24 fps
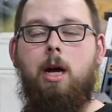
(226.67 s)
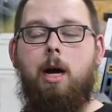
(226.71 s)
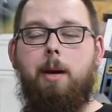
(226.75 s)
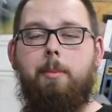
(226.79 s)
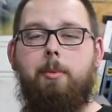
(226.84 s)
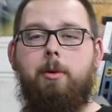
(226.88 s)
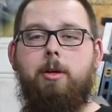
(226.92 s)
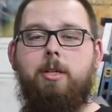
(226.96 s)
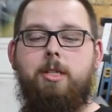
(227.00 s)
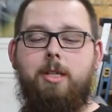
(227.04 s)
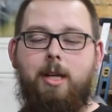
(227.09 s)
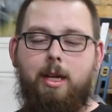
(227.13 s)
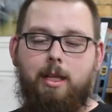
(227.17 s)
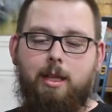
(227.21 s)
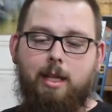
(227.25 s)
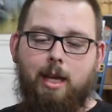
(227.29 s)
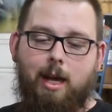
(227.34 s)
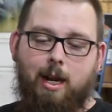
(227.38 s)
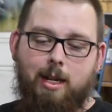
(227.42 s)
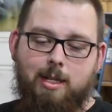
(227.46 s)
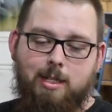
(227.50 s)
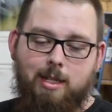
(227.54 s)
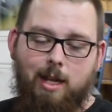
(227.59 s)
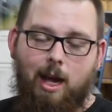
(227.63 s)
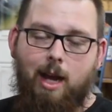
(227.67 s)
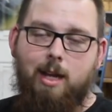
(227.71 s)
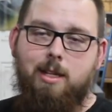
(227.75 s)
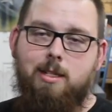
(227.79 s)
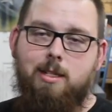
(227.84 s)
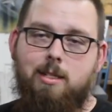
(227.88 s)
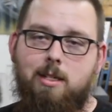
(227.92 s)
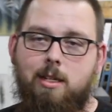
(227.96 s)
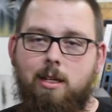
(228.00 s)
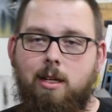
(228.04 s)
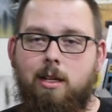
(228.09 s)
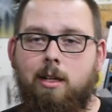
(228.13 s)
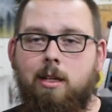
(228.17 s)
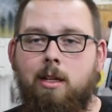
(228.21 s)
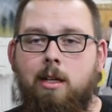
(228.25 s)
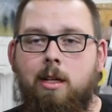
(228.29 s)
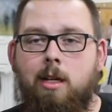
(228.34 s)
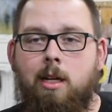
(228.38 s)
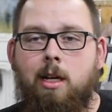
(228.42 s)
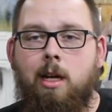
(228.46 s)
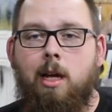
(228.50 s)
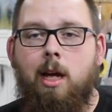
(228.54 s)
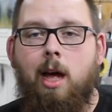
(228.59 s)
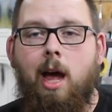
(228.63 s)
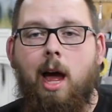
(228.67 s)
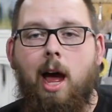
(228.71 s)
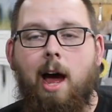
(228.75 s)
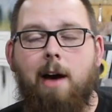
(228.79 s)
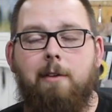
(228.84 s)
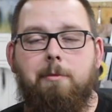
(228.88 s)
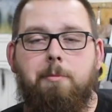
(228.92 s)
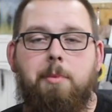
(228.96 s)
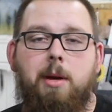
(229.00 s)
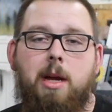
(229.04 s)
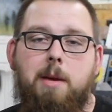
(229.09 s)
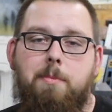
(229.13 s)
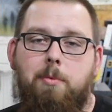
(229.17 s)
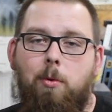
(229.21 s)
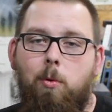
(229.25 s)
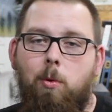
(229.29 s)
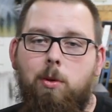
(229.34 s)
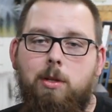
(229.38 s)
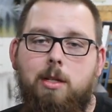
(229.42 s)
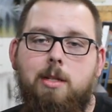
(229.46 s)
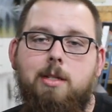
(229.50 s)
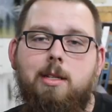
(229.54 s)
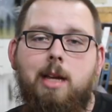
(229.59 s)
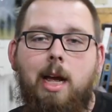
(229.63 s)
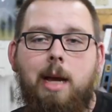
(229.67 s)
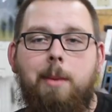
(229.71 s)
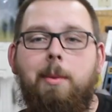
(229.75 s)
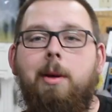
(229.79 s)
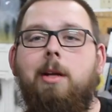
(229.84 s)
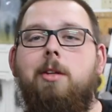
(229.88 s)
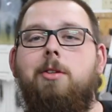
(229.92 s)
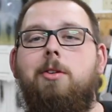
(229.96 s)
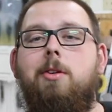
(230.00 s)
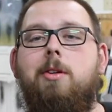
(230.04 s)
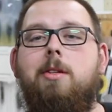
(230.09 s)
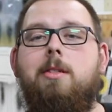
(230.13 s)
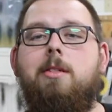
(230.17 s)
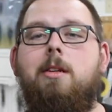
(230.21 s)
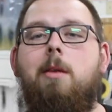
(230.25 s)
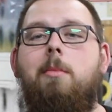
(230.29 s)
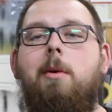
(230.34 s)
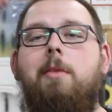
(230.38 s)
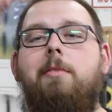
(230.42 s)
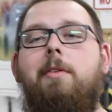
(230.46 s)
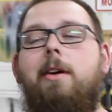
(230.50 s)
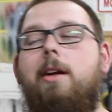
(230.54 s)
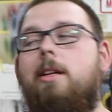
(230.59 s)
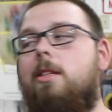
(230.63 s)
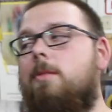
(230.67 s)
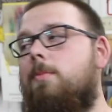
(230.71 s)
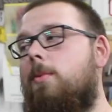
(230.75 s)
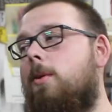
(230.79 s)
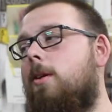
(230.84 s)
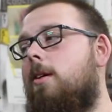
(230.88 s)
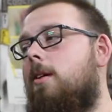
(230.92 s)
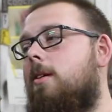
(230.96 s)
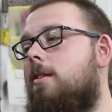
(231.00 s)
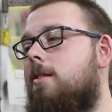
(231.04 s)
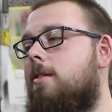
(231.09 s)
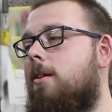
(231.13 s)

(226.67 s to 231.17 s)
I appreciate that. It's nice to have people with the same interests on my Facebook.